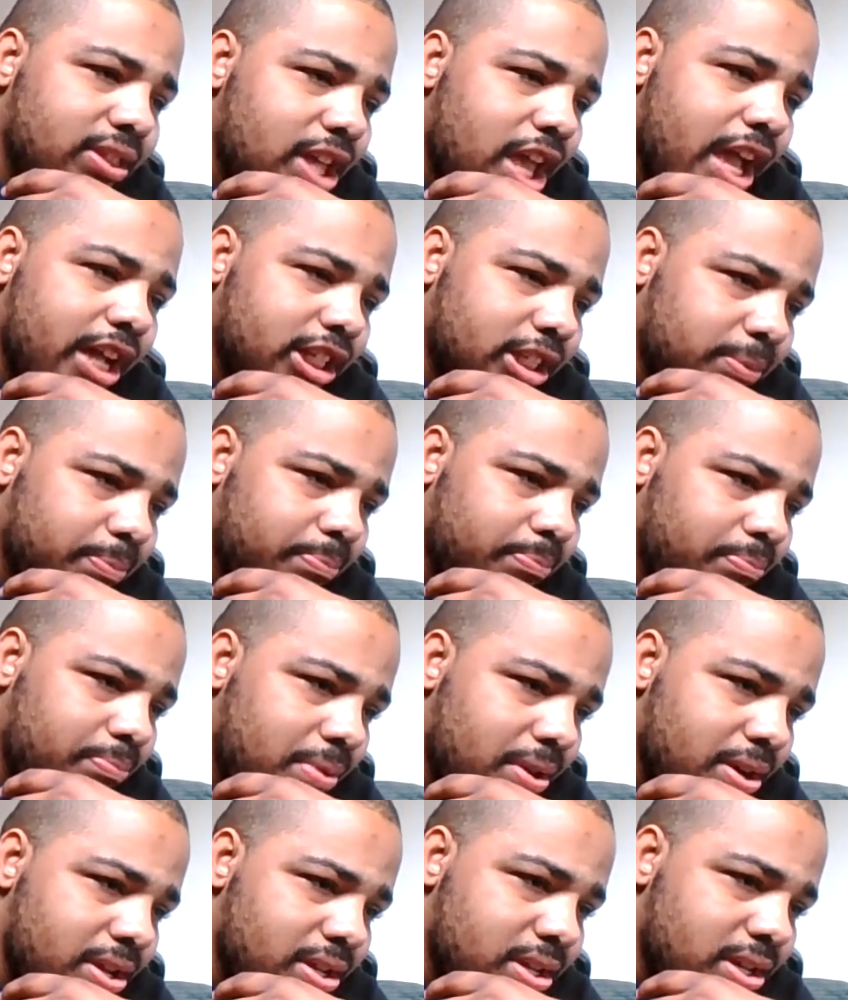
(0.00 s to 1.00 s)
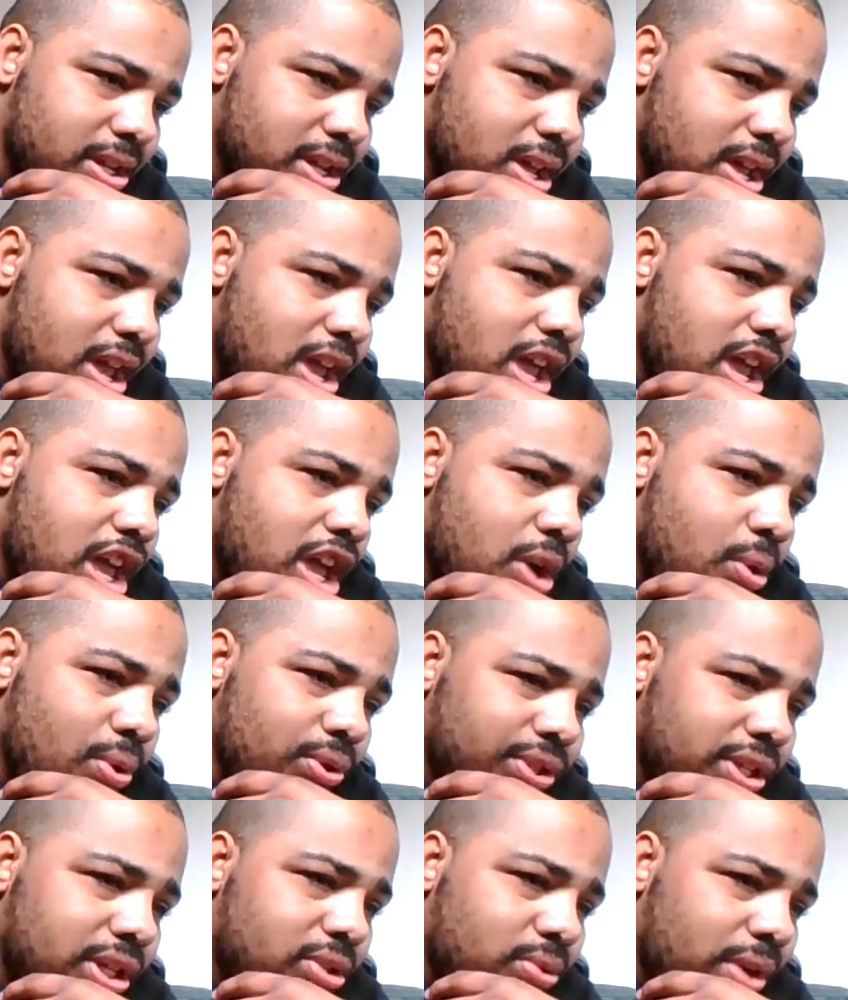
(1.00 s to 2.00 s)
the X button. It
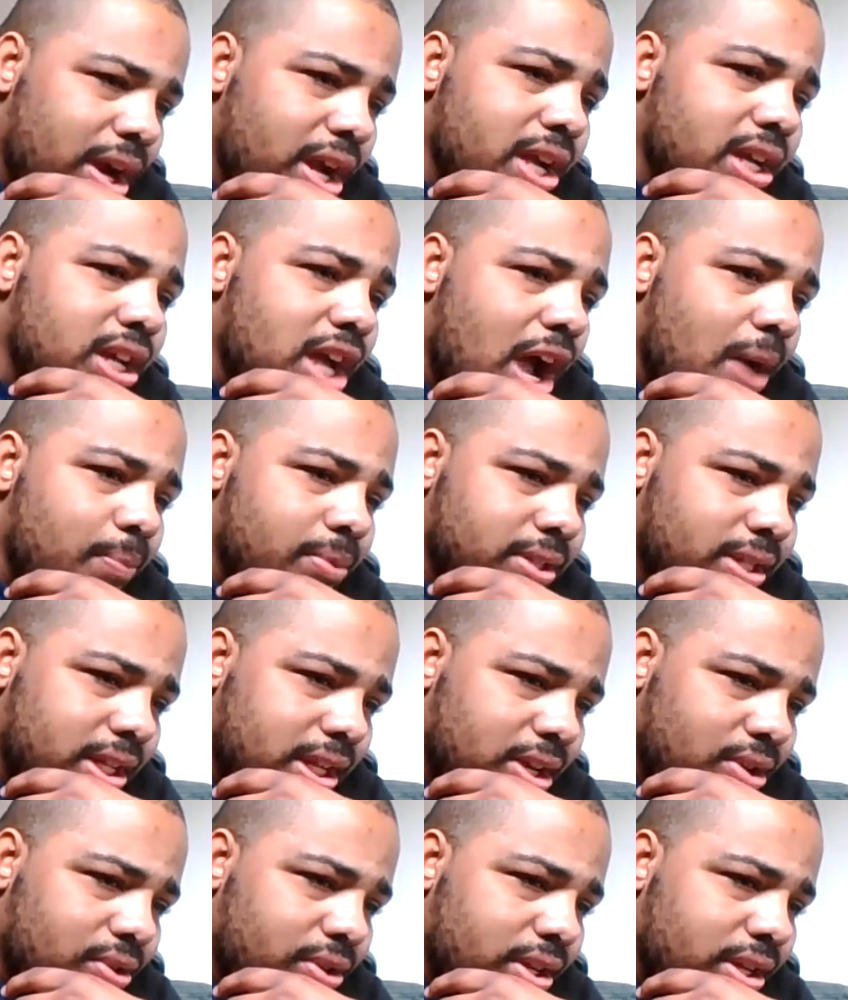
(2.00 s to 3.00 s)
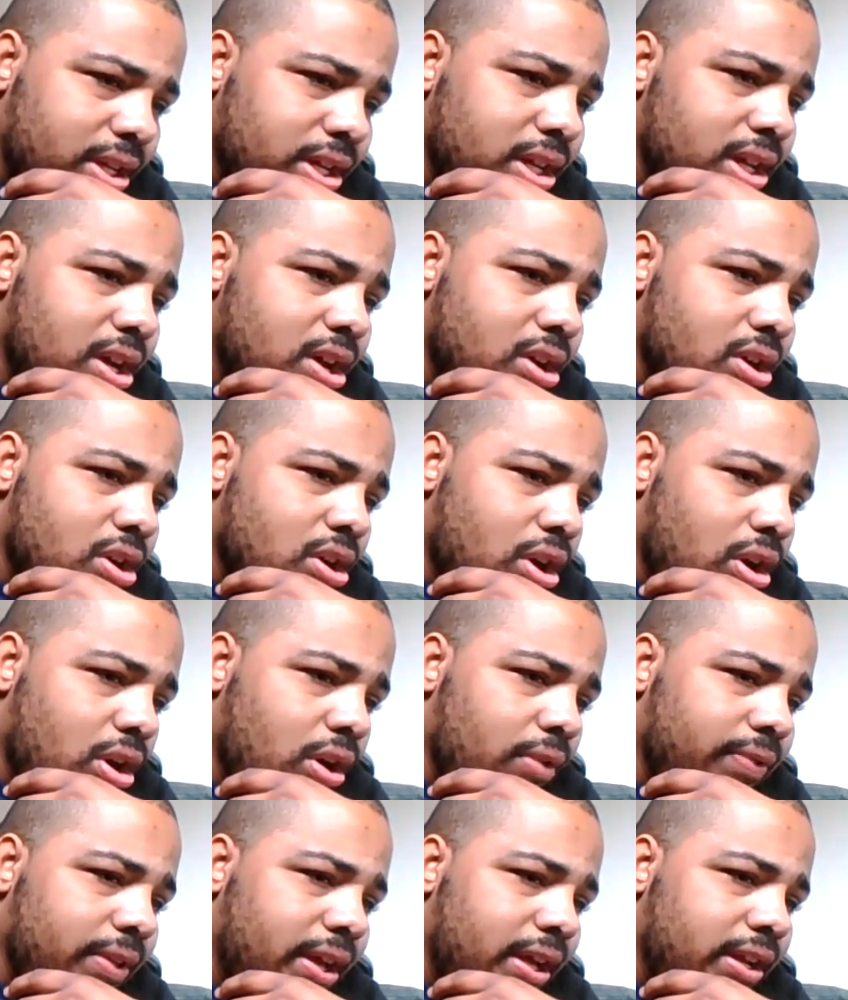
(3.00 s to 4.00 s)
was the great commentary
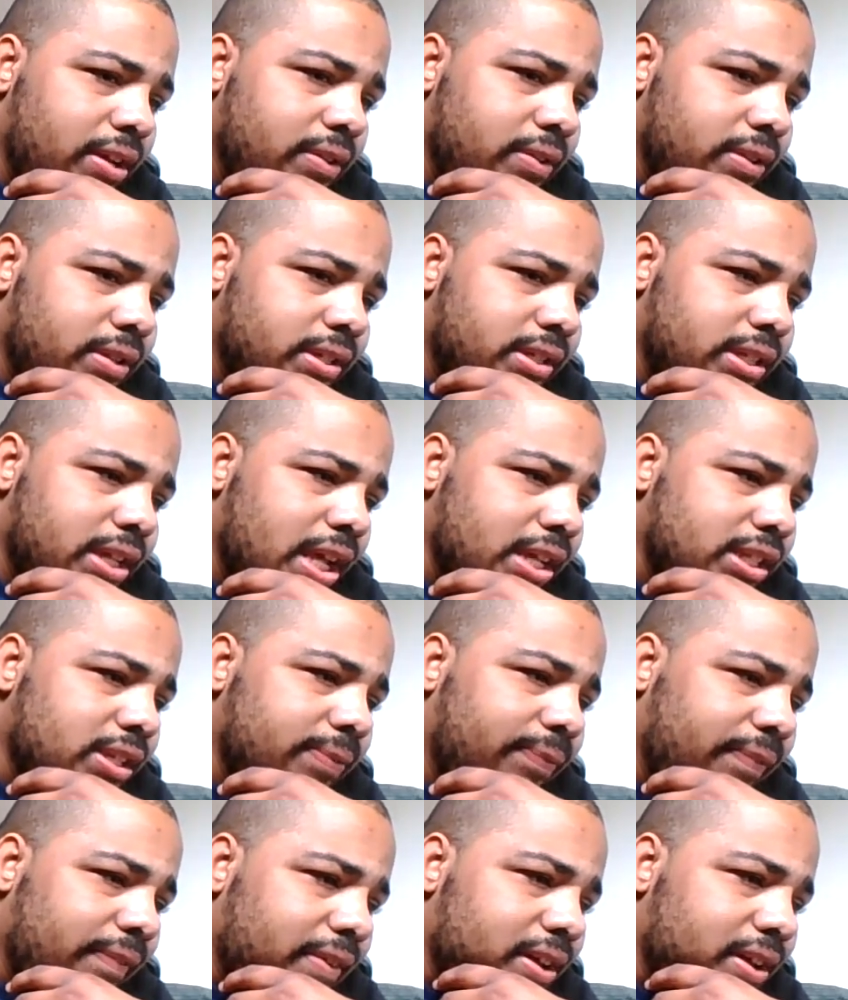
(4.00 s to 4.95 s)
of the incessible